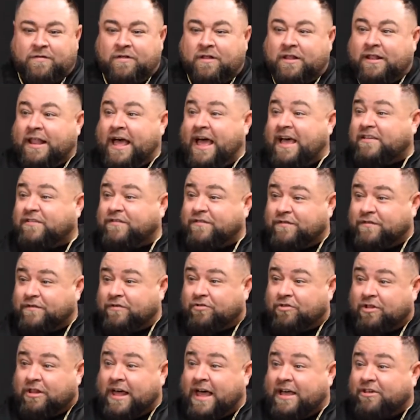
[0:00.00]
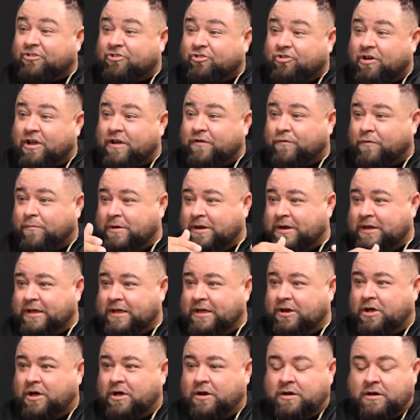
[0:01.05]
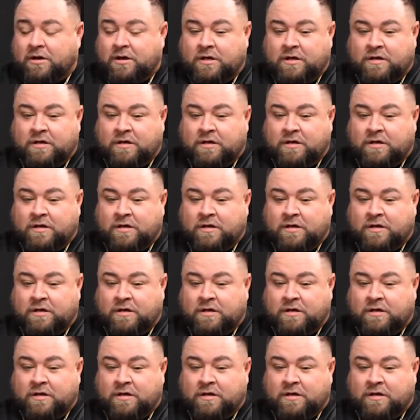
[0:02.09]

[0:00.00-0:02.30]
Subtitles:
The last train for me to get on